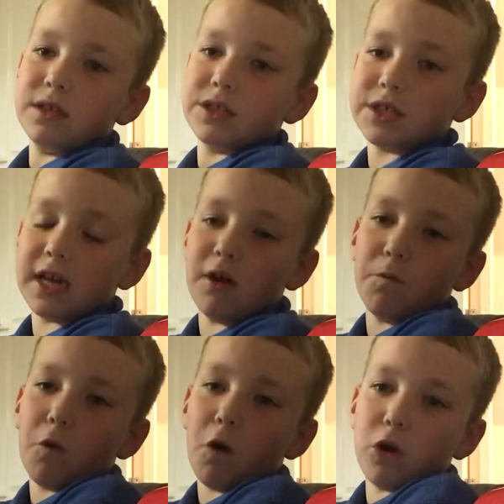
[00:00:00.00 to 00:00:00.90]
sit
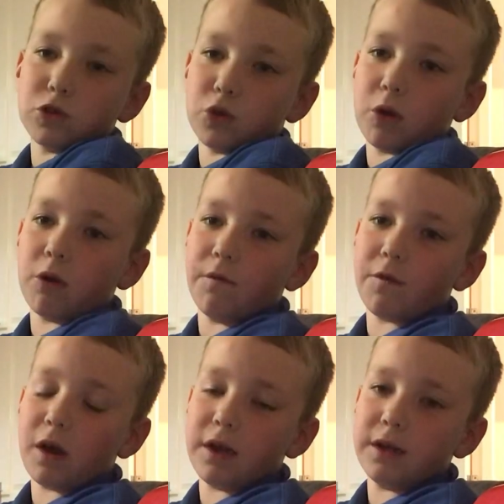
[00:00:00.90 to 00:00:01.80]
and watch or go and
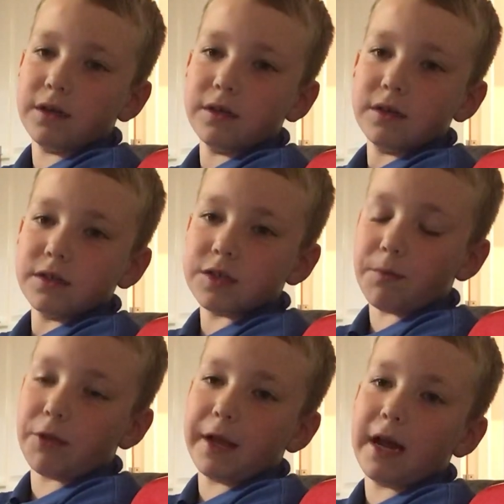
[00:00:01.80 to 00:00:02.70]
find
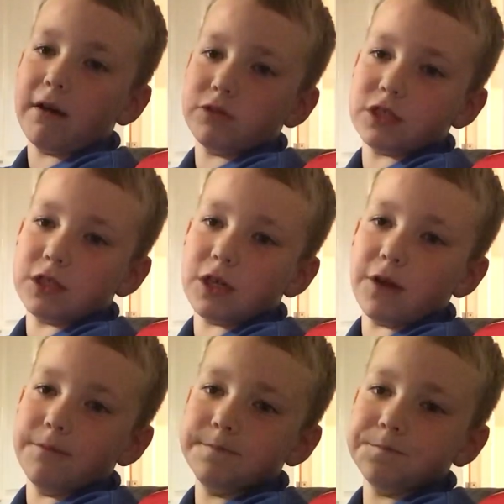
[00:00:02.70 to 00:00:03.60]
something else to do.